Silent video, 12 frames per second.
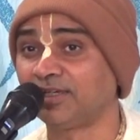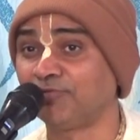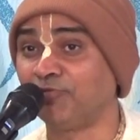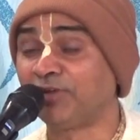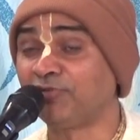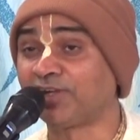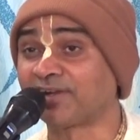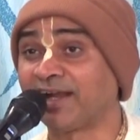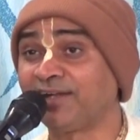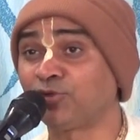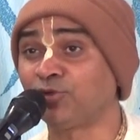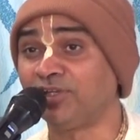When we
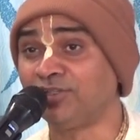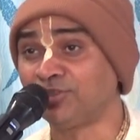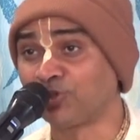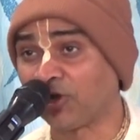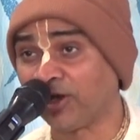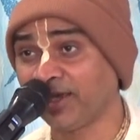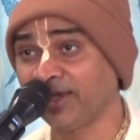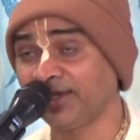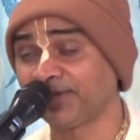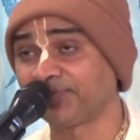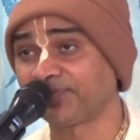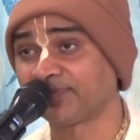try to enjoy,
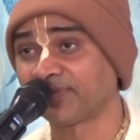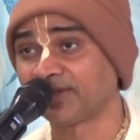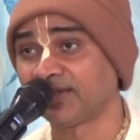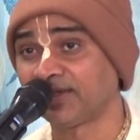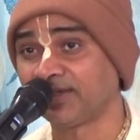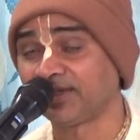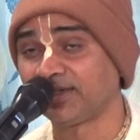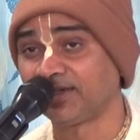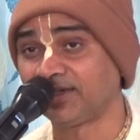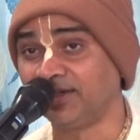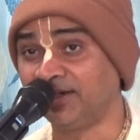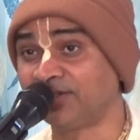
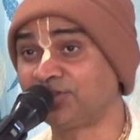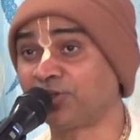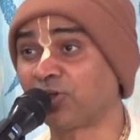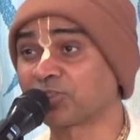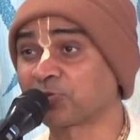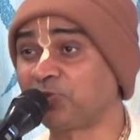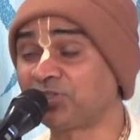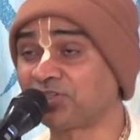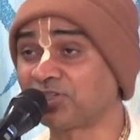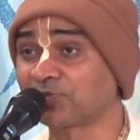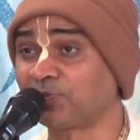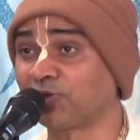it is
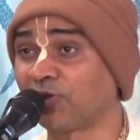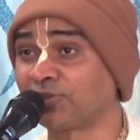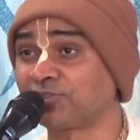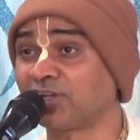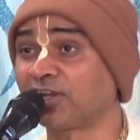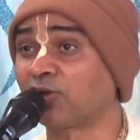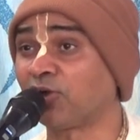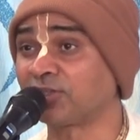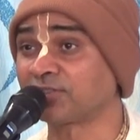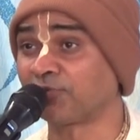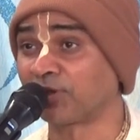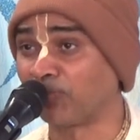inauspicious because it will
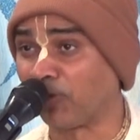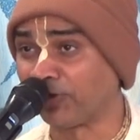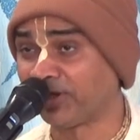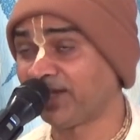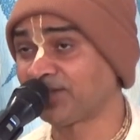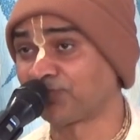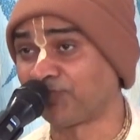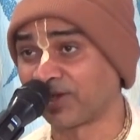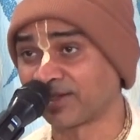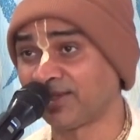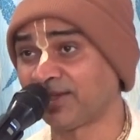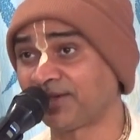cause our bondage
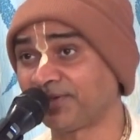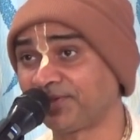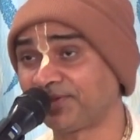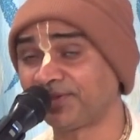further.